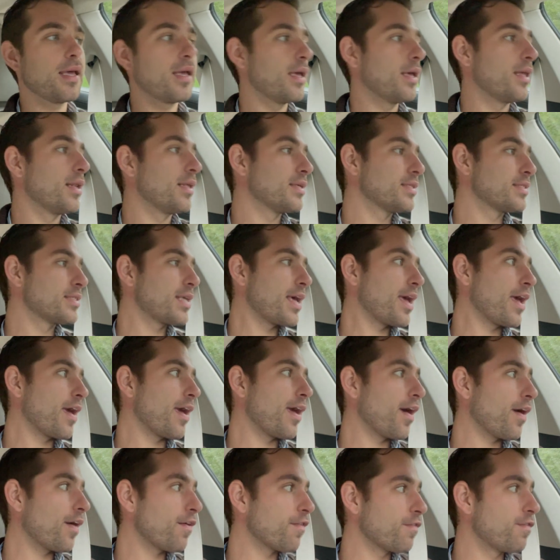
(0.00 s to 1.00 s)
it is
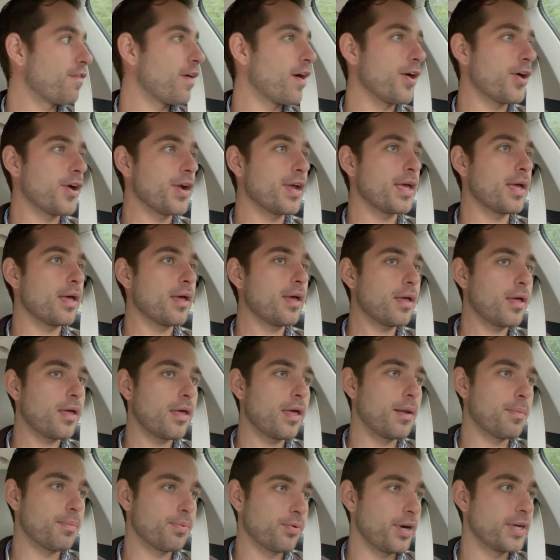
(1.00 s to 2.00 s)
a very
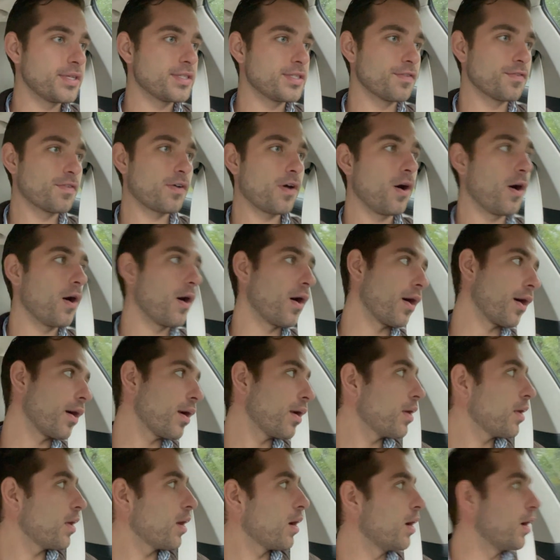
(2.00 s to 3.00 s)
impressive car
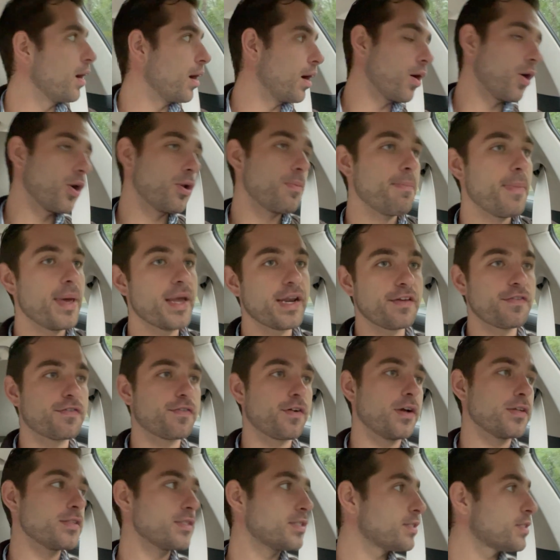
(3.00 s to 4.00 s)
uh, on many
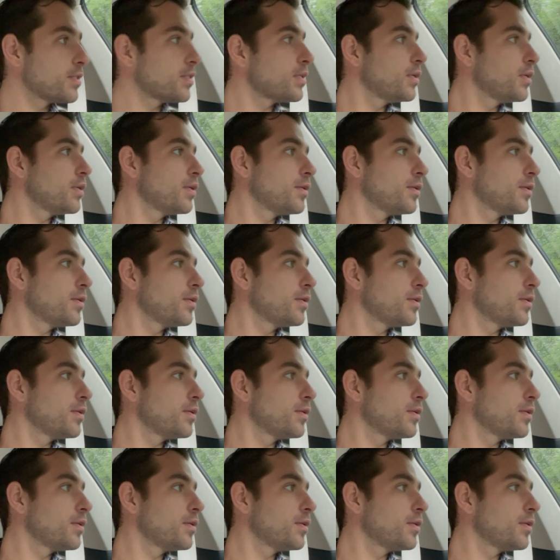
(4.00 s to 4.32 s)
fronts.